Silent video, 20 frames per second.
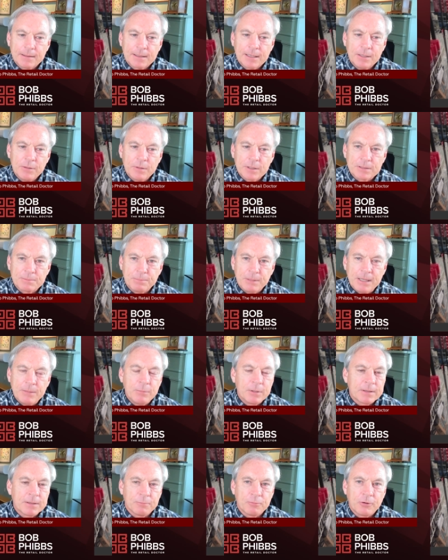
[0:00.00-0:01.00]
Can you explain
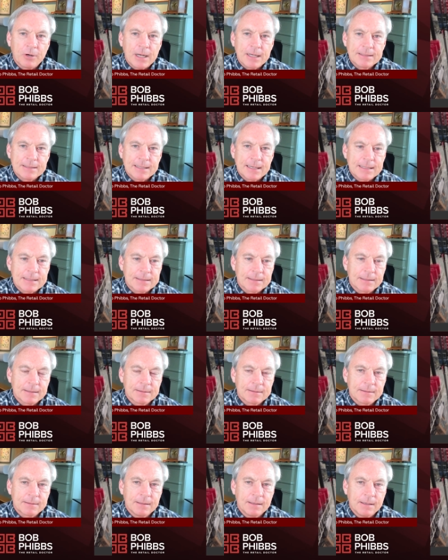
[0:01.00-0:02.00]
what the process
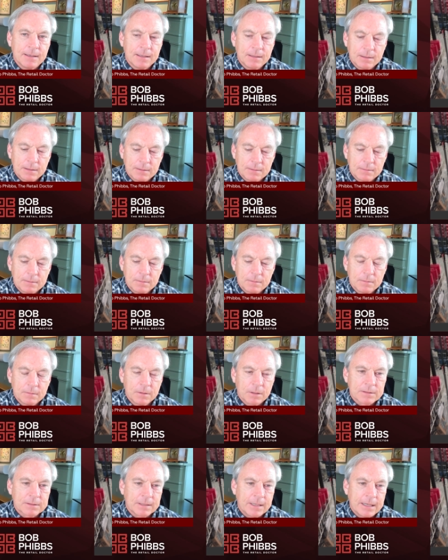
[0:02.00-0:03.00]
uh,
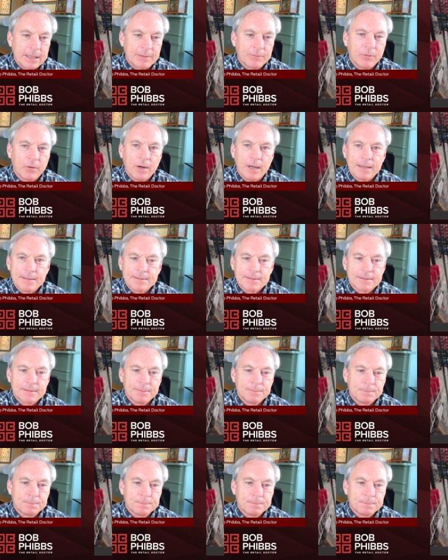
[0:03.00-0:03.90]
looks like for us?